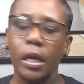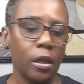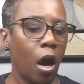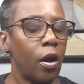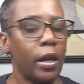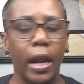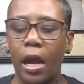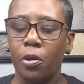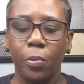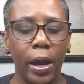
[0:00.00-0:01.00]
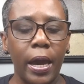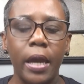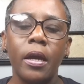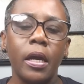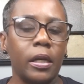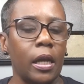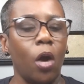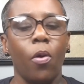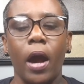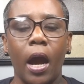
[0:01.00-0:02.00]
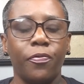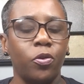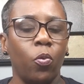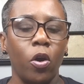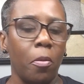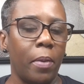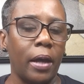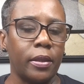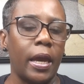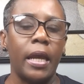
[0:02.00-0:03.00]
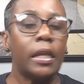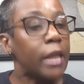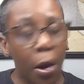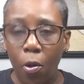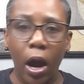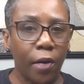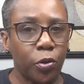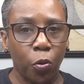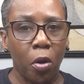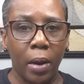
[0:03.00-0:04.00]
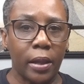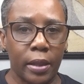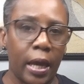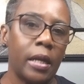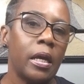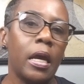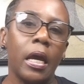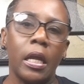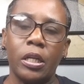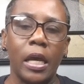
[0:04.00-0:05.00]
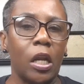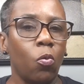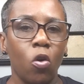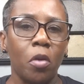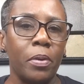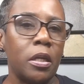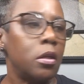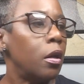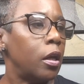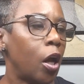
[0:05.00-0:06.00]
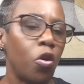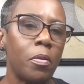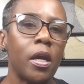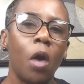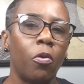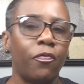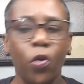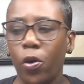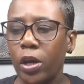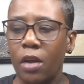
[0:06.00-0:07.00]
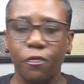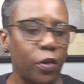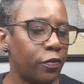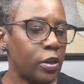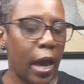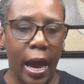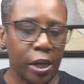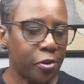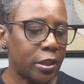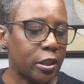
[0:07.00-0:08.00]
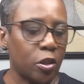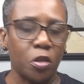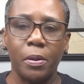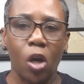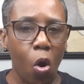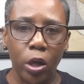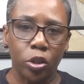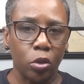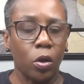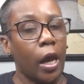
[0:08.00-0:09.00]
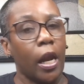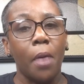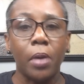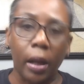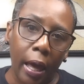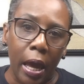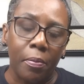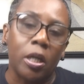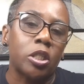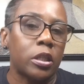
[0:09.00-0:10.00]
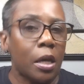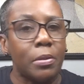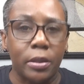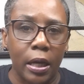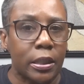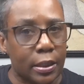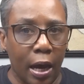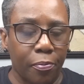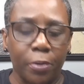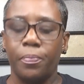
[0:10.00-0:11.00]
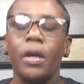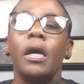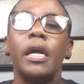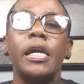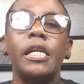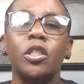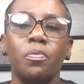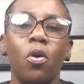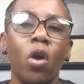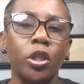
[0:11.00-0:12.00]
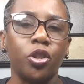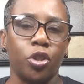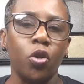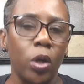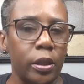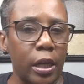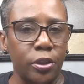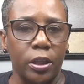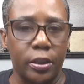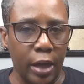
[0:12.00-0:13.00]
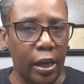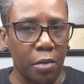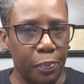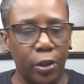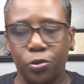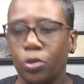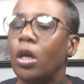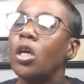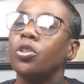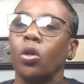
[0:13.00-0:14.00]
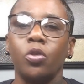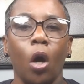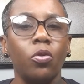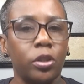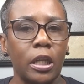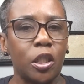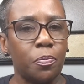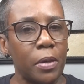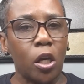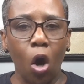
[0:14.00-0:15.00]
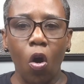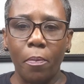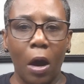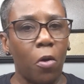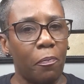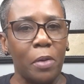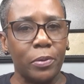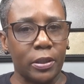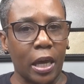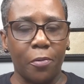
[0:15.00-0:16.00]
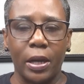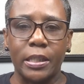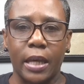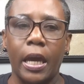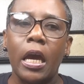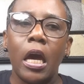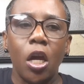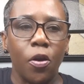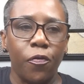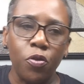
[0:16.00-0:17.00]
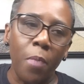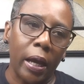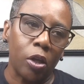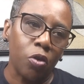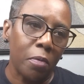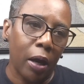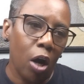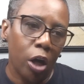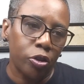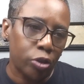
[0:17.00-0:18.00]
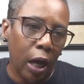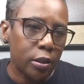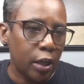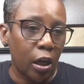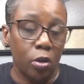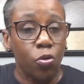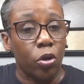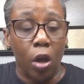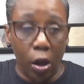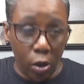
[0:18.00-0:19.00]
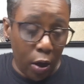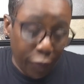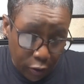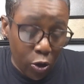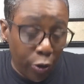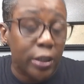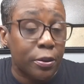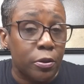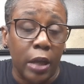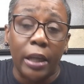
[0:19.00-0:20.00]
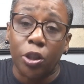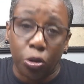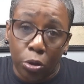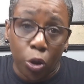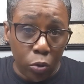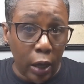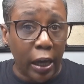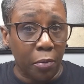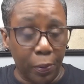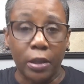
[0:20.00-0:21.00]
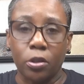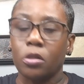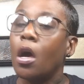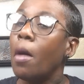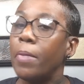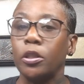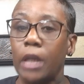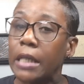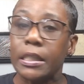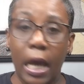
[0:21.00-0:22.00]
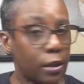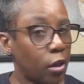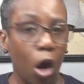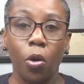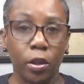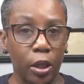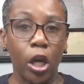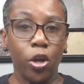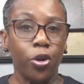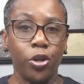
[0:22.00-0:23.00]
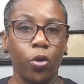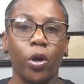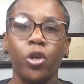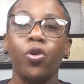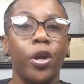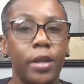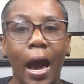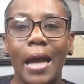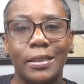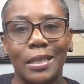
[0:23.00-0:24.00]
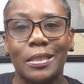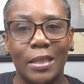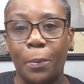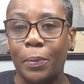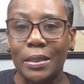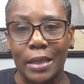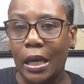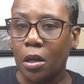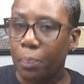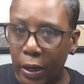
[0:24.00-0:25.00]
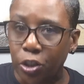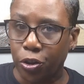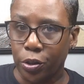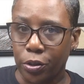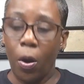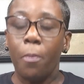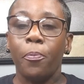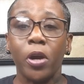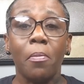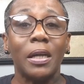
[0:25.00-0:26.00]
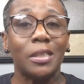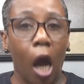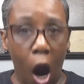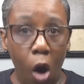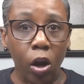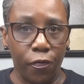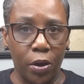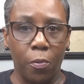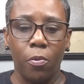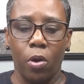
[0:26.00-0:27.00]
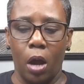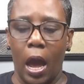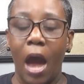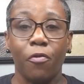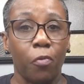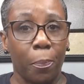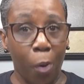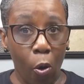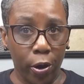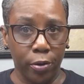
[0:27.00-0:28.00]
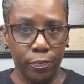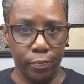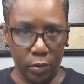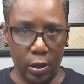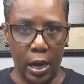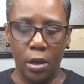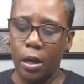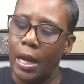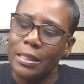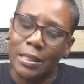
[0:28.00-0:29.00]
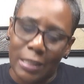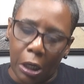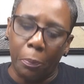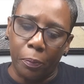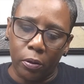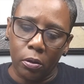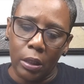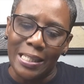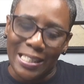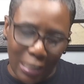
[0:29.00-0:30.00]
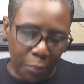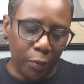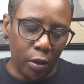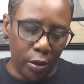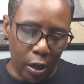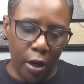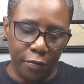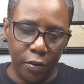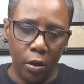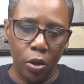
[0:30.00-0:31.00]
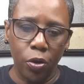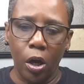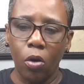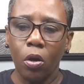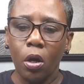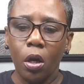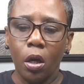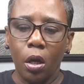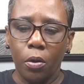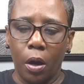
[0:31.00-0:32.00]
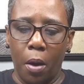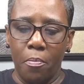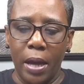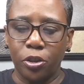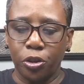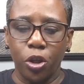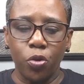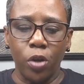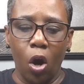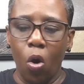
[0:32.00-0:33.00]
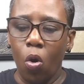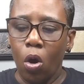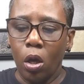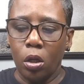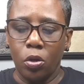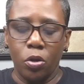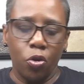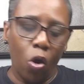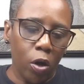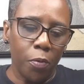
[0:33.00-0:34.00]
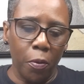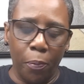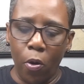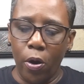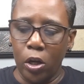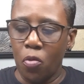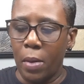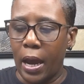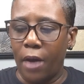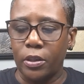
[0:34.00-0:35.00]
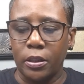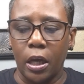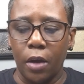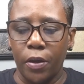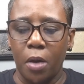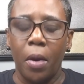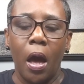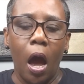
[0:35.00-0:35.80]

get all that out of the way, and then I won't have to worry about that, and they won't have to worry about that. And they didn't want to be loading me up with 40 and 50 addresses to be going to. And I'm glad, because let me tell you something. It is more to it than just taking pictures. So don't just be going by what people say when they say, if you can make $100 taking, if you can, that's true, you taking pictures, but that's not the only thing you're doing. You are not just simply taking pictures. Well, pretty much all of them have a report, okay? And that's simple. It's simple enough, Make sure you go in the report, and you may have to tell them